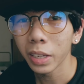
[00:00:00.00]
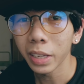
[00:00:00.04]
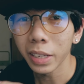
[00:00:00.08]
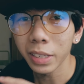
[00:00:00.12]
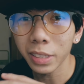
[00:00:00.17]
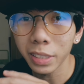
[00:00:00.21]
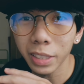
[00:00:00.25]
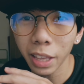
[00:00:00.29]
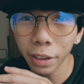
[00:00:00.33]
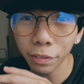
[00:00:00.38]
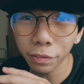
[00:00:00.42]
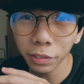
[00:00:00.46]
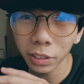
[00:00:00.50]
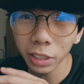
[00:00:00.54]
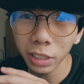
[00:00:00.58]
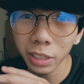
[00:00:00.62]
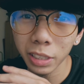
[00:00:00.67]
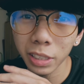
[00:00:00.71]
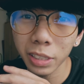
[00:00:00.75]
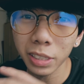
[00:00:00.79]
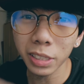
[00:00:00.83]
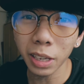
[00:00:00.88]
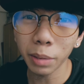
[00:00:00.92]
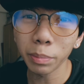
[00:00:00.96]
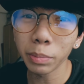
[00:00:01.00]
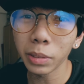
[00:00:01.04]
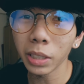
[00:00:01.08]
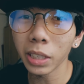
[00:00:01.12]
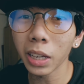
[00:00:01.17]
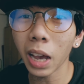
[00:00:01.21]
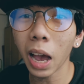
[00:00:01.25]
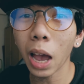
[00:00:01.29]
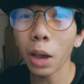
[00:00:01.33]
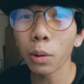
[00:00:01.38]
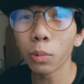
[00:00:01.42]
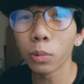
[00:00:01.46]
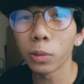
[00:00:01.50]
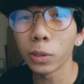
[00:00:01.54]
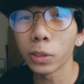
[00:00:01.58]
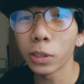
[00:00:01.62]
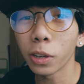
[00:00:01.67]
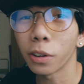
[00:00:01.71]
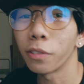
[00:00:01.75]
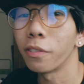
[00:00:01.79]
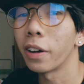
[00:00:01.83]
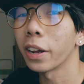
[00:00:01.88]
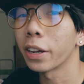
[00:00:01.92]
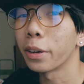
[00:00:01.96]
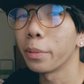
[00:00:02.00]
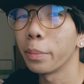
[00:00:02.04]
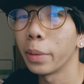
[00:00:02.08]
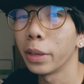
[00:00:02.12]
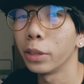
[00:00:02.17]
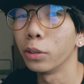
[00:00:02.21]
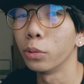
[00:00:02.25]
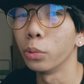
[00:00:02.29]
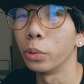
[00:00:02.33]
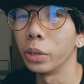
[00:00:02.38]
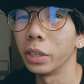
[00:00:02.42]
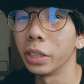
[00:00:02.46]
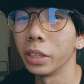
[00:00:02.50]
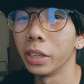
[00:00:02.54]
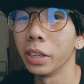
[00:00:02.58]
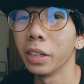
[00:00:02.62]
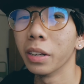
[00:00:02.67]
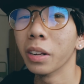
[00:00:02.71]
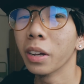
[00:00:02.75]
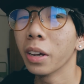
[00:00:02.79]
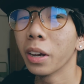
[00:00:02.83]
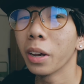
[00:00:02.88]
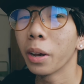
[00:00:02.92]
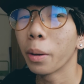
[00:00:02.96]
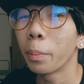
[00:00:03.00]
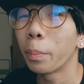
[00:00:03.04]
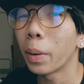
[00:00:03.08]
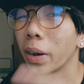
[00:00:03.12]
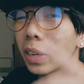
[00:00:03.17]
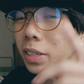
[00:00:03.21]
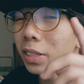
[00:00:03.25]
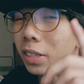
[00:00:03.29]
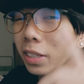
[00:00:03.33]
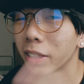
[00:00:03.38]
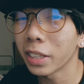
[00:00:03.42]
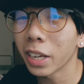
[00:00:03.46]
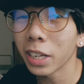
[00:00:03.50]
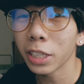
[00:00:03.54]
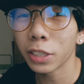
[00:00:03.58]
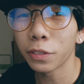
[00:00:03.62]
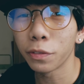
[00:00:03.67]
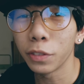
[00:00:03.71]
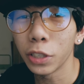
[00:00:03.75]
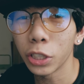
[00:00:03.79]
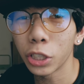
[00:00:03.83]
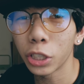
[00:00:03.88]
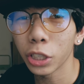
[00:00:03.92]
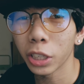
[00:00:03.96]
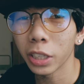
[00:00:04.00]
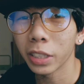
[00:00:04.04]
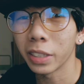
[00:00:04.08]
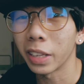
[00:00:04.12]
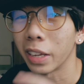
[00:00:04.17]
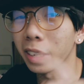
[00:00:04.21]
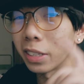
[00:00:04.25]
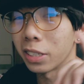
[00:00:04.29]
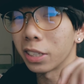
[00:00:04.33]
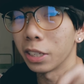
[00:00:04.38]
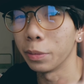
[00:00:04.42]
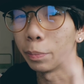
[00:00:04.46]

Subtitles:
It's definitely something I would not recommend doing it, but it's a nice feature that's